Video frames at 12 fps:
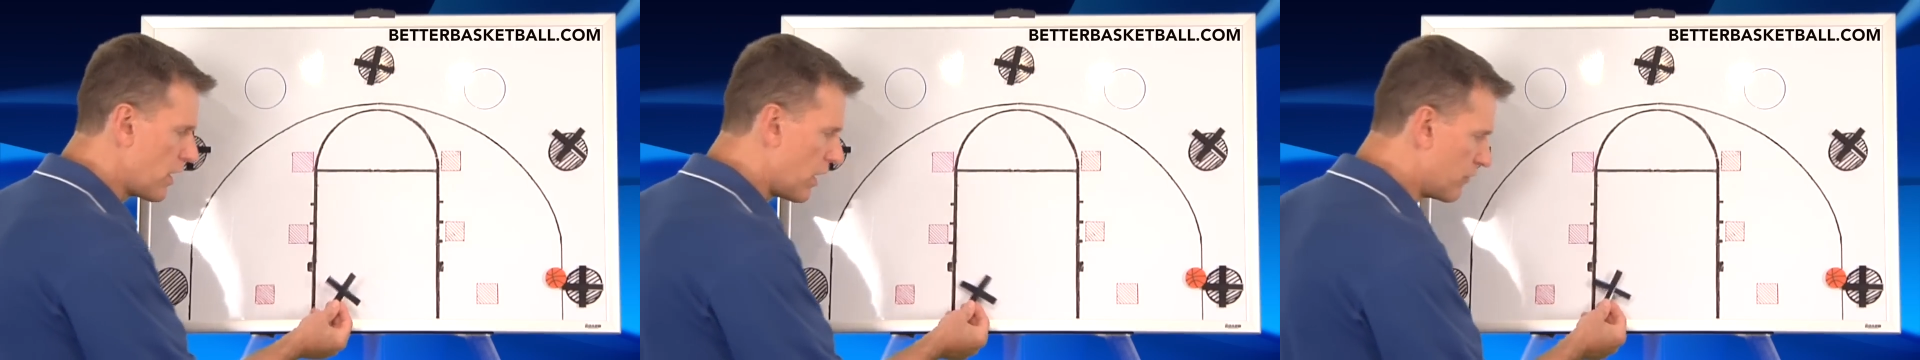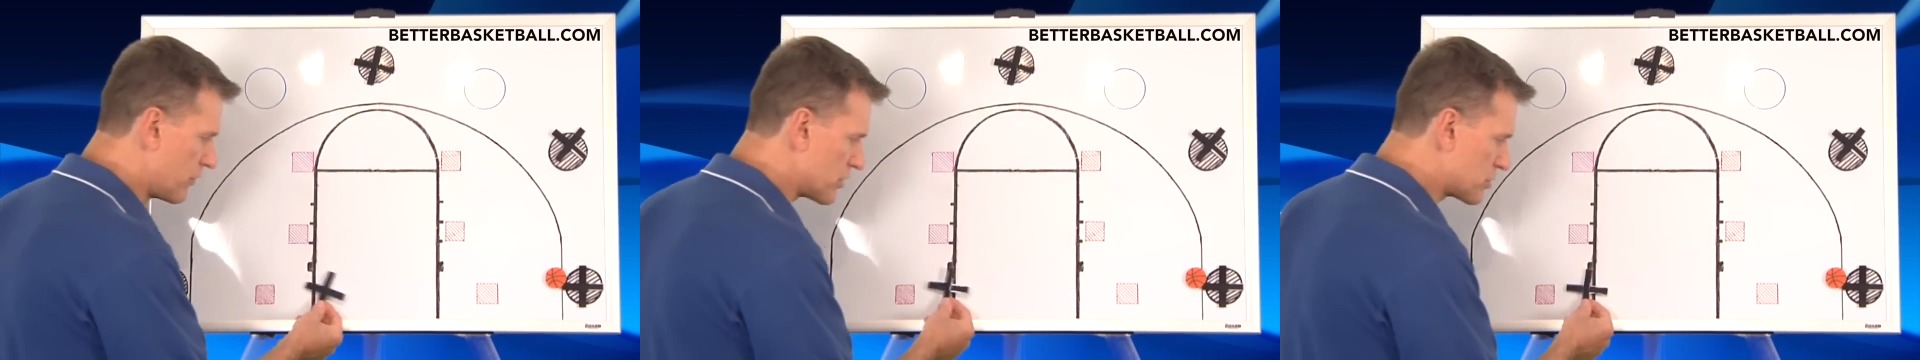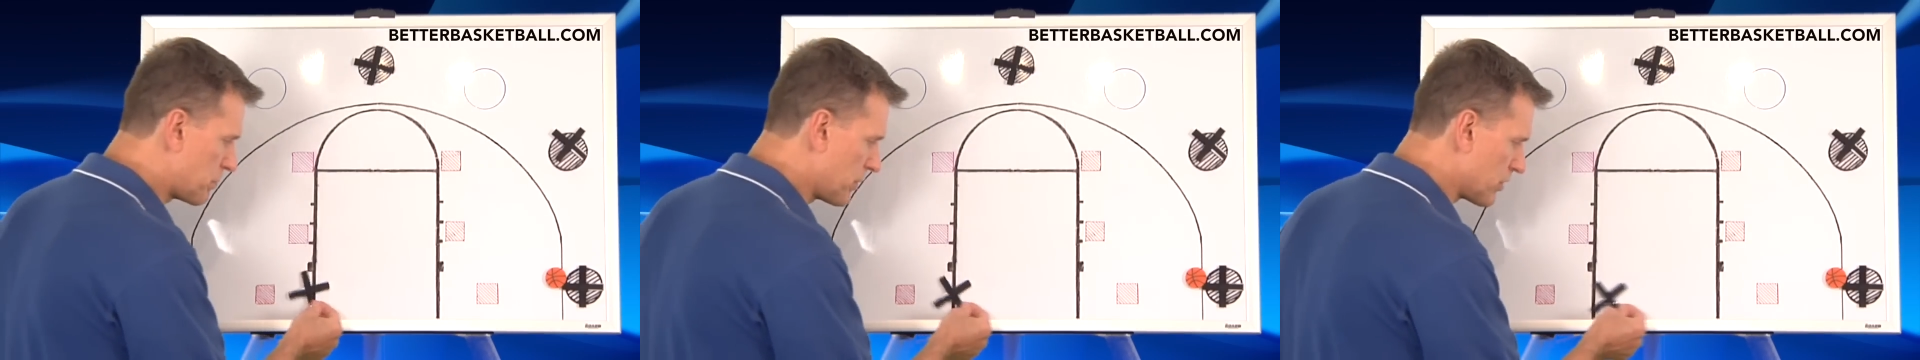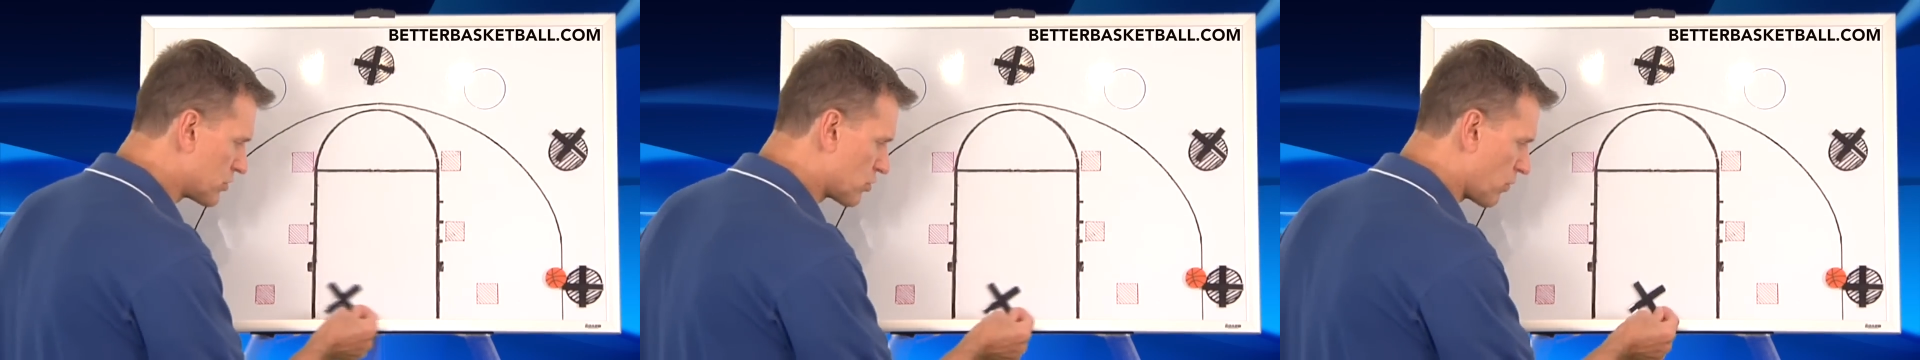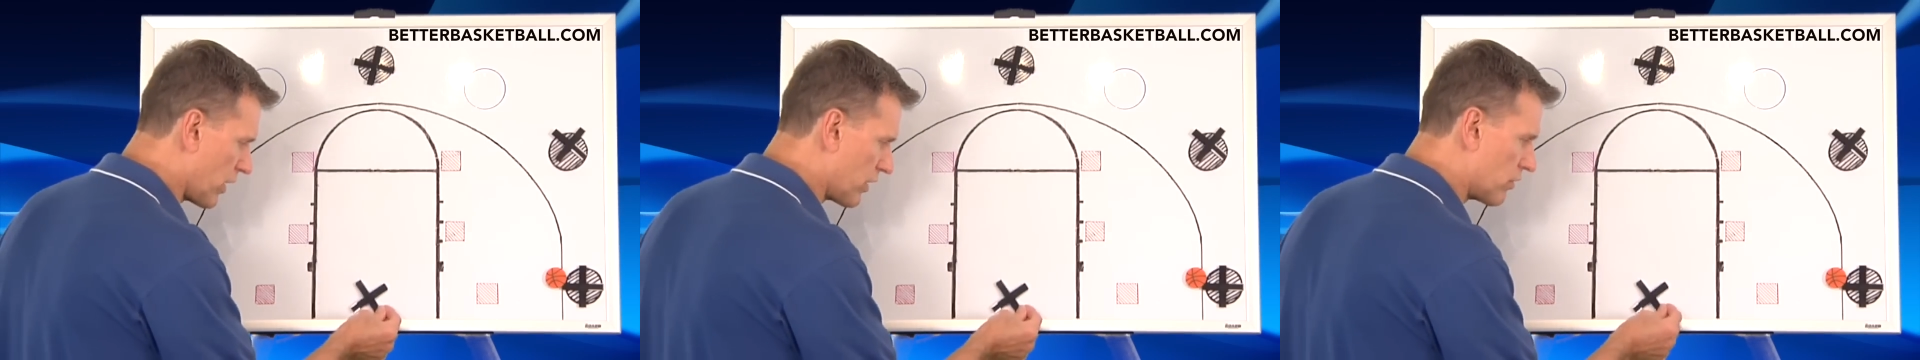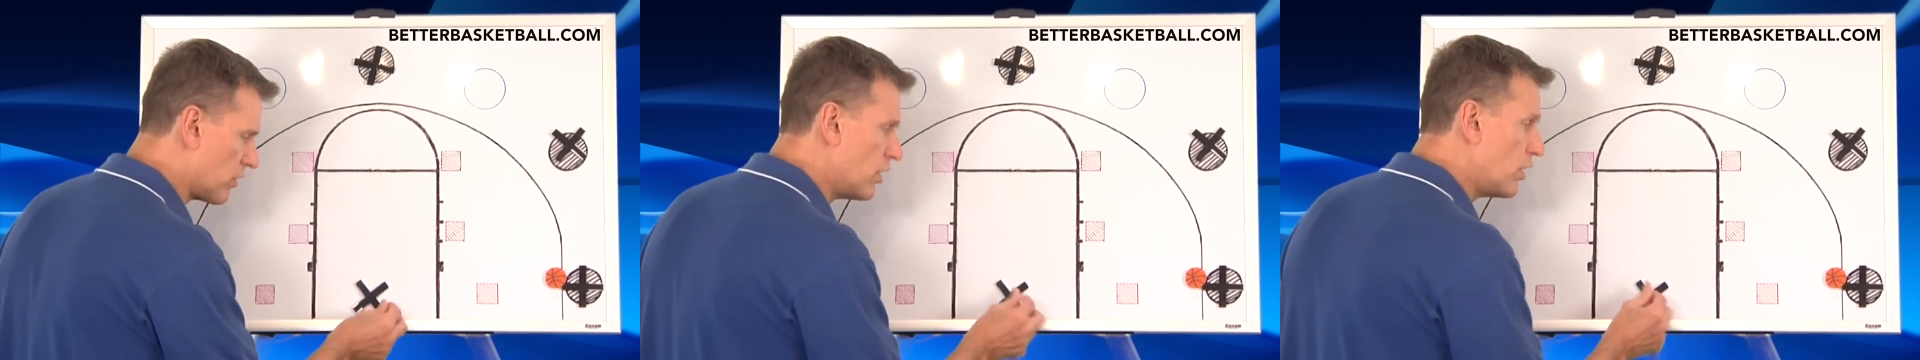of this
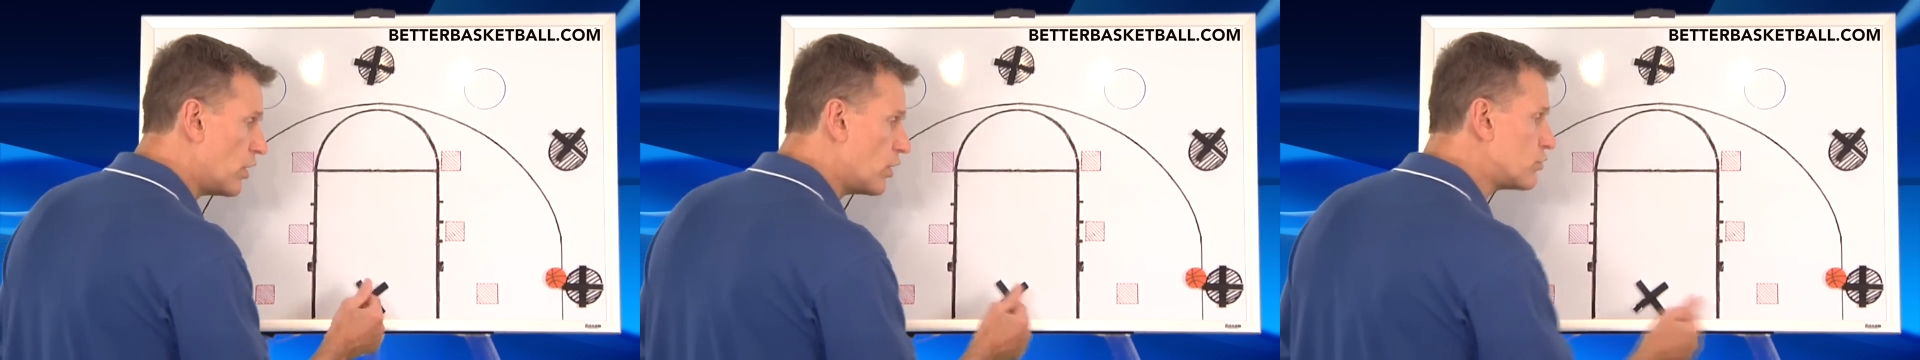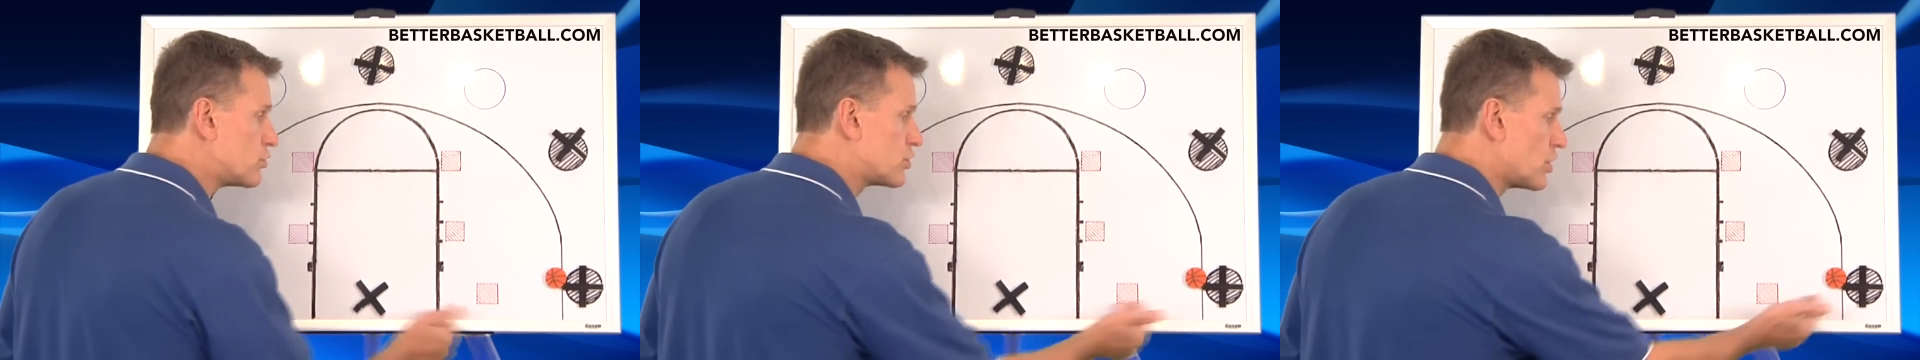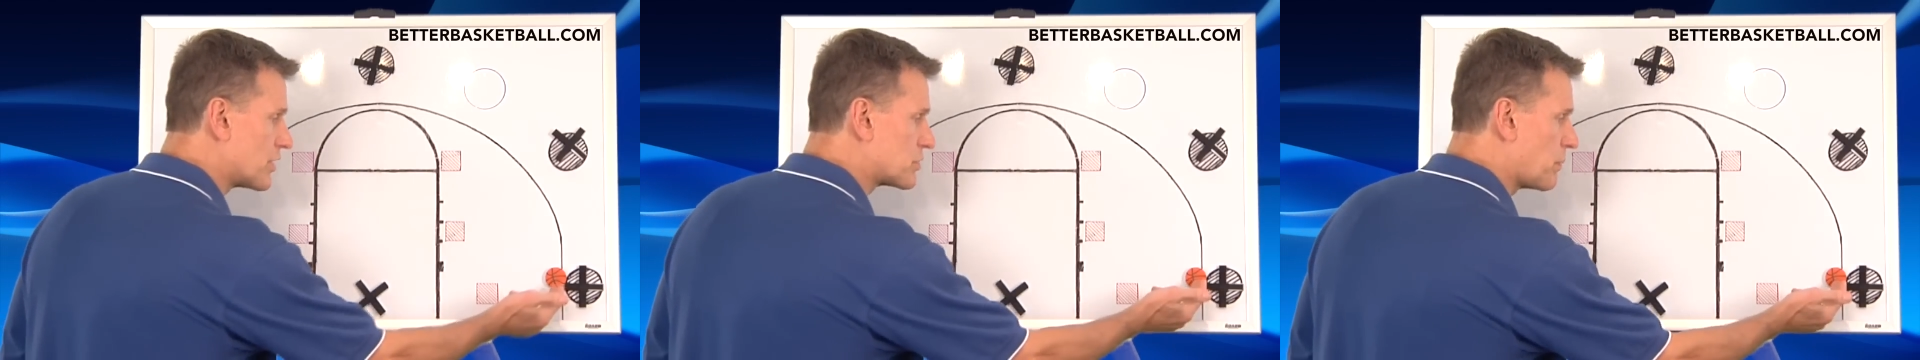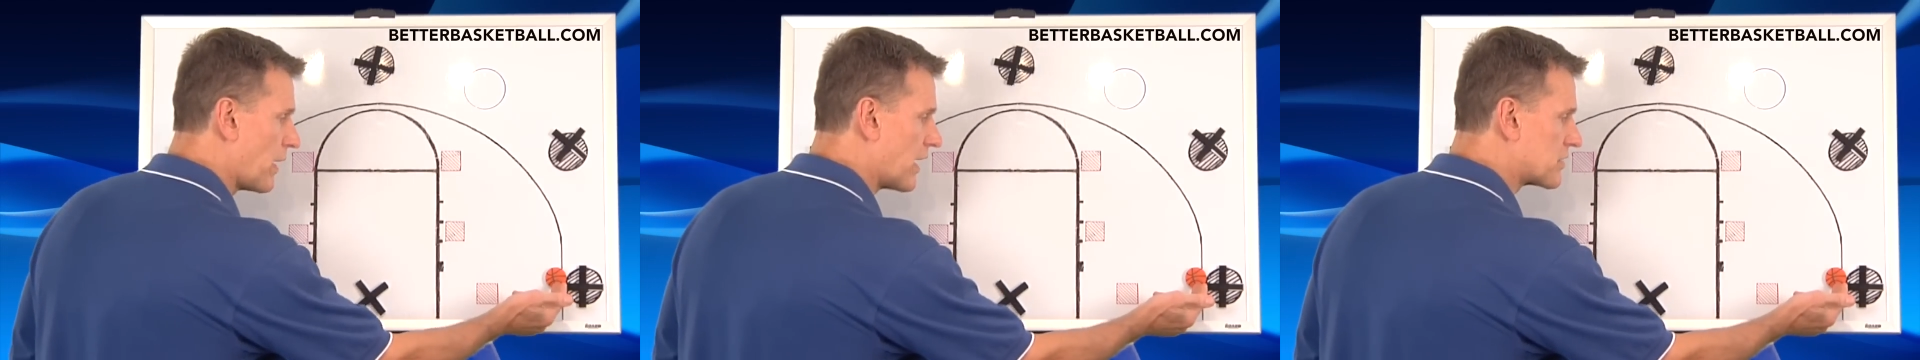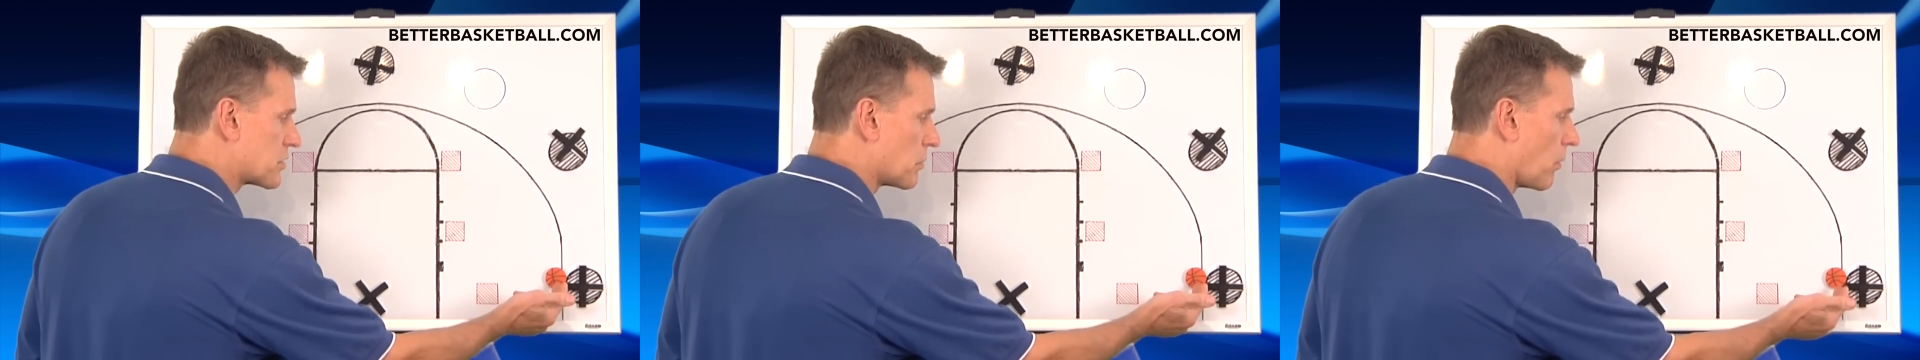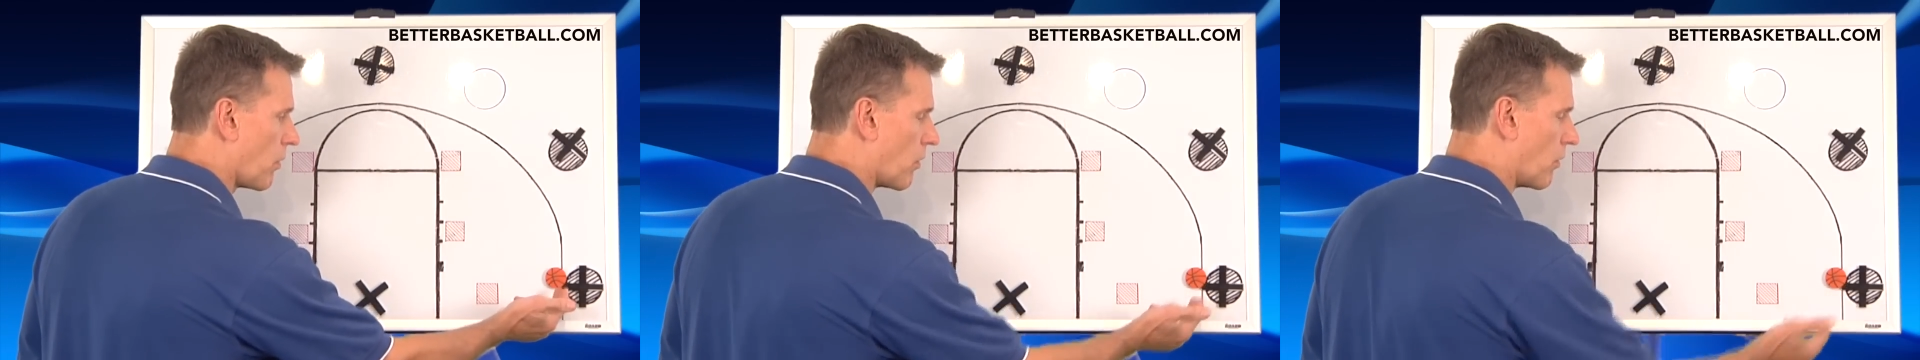penetrator who's just passed the
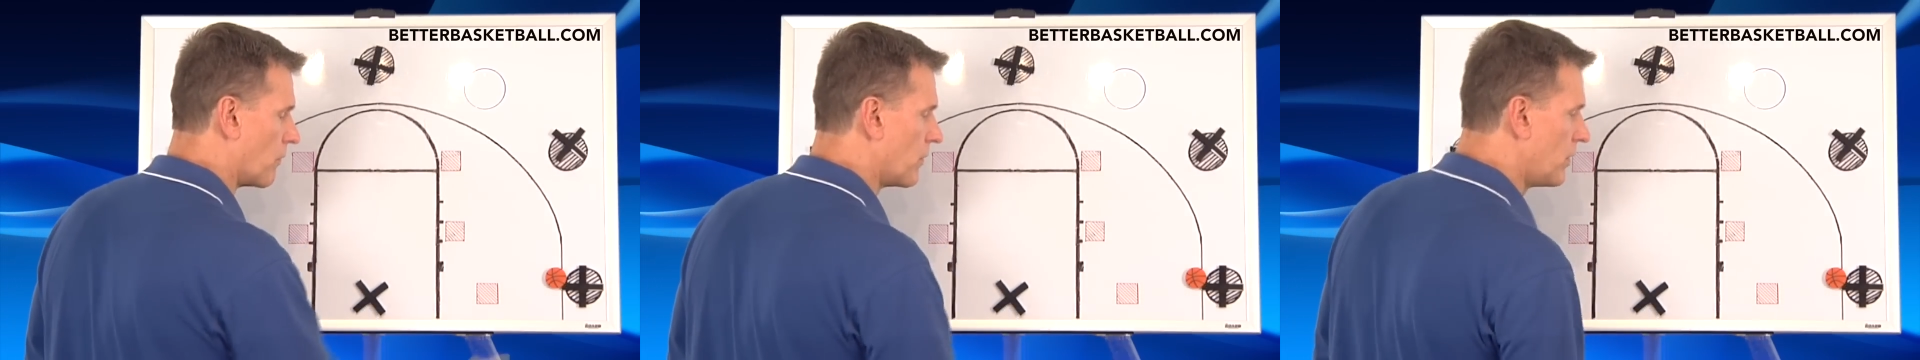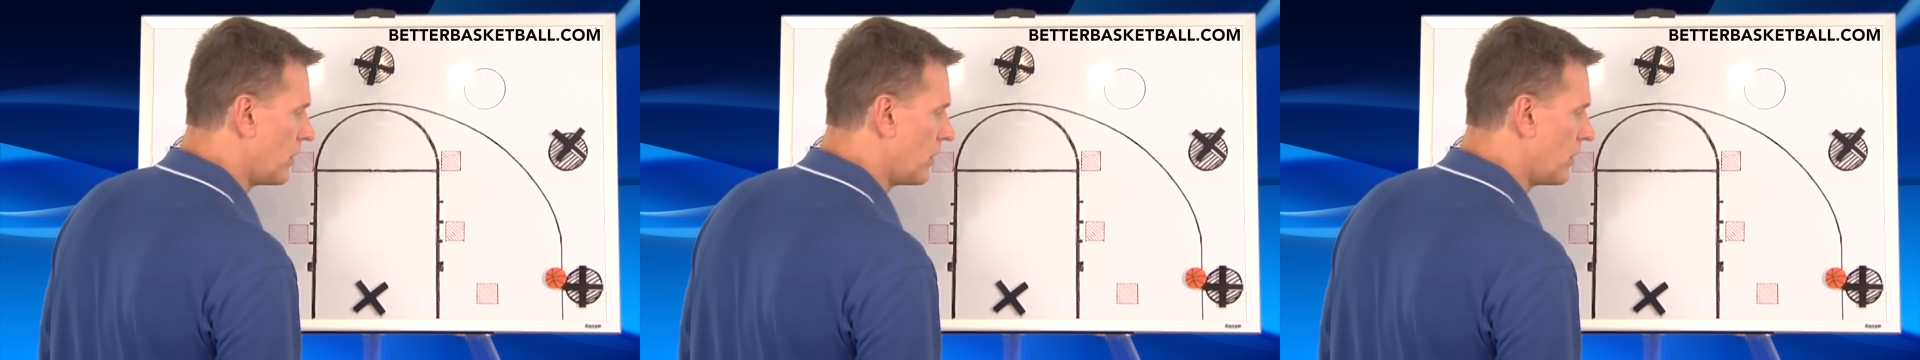ball.